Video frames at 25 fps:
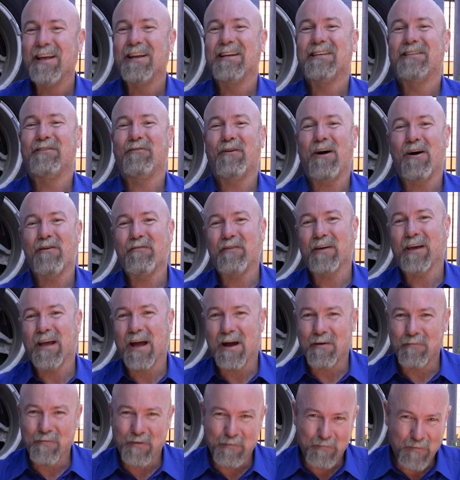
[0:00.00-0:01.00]
to
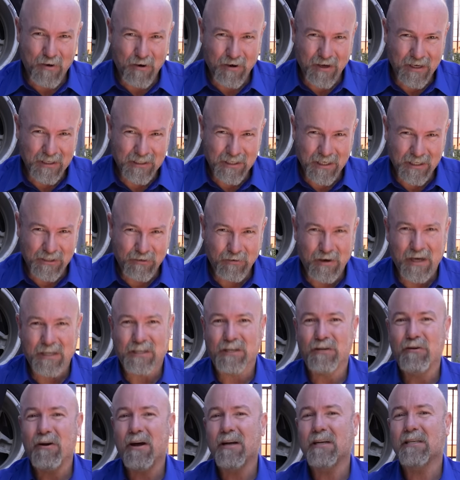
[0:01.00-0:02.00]
overcome the bogging
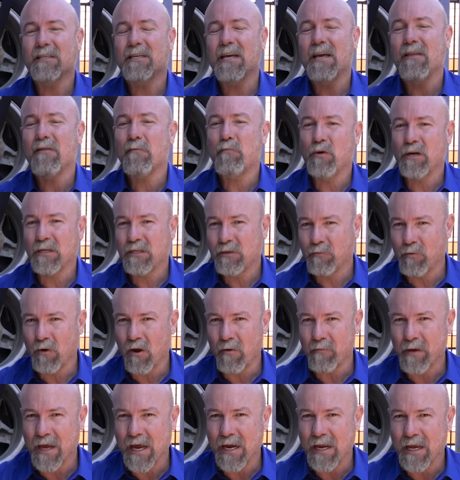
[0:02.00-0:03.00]
situation. You understand the principle
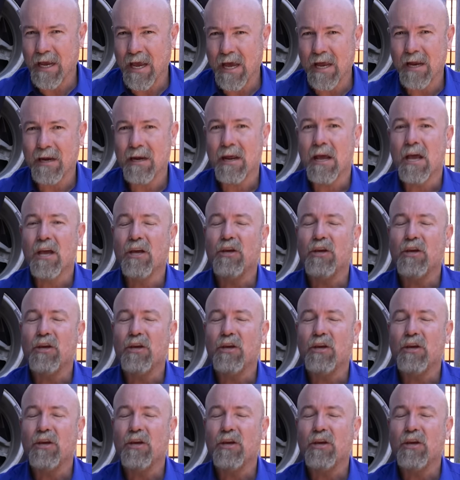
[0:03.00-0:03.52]
I'm getting at?